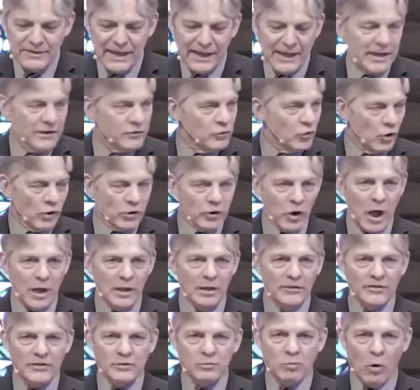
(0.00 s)
They ignored
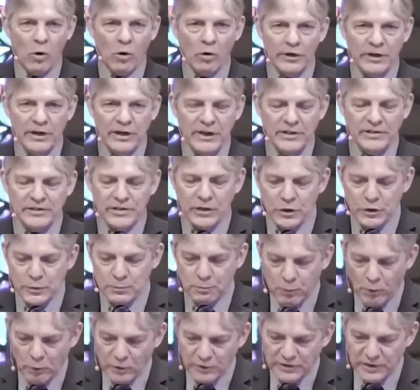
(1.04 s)
all of his warnings and
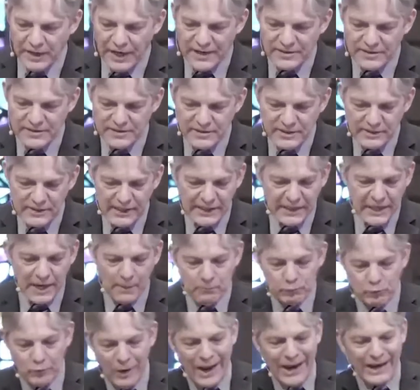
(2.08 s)
his protests, and they
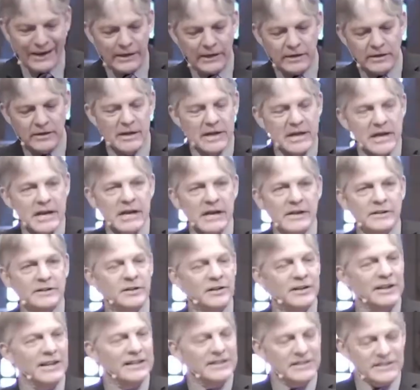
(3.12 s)
kept riding
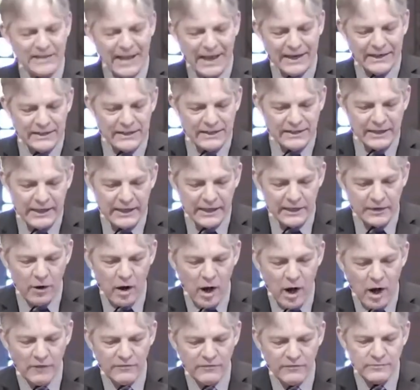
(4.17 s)
until they decided to
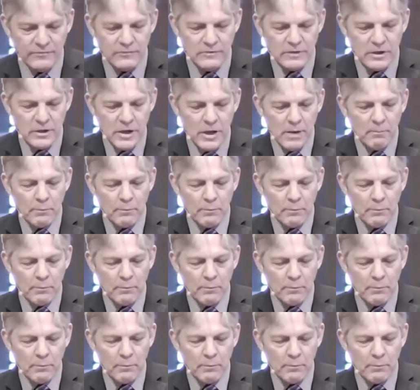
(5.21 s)
get off.